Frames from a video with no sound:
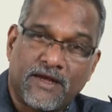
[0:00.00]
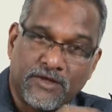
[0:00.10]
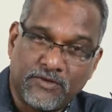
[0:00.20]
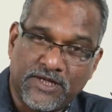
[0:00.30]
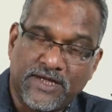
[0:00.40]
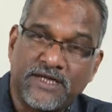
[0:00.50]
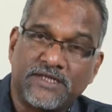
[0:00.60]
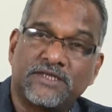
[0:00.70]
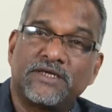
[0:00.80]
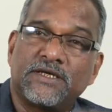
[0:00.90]
in the
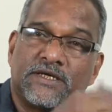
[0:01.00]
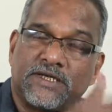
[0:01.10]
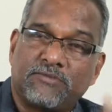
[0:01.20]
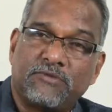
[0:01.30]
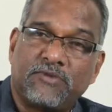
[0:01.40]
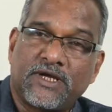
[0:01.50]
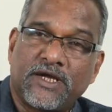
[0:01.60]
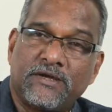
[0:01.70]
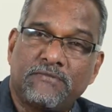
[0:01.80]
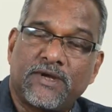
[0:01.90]
night the people
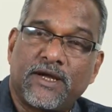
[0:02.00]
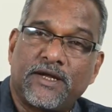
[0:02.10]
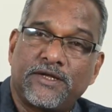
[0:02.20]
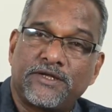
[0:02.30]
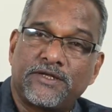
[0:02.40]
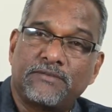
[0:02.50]
came, and